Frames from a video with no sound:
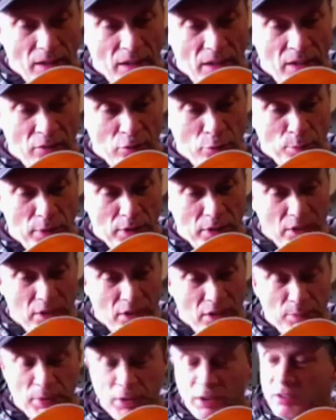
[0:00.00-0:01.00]
It's been
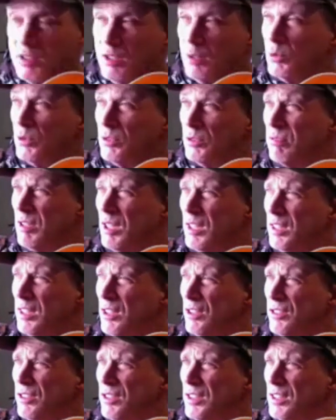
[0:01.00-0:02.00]
picked up with Radio
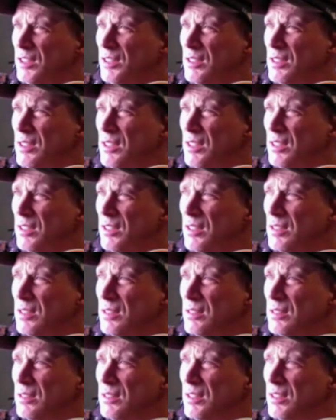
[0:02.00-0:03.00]
Dunedin here
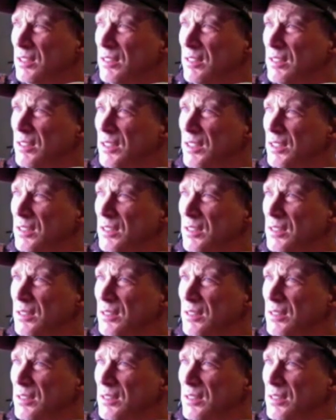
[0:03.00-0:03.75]
in Dunedin,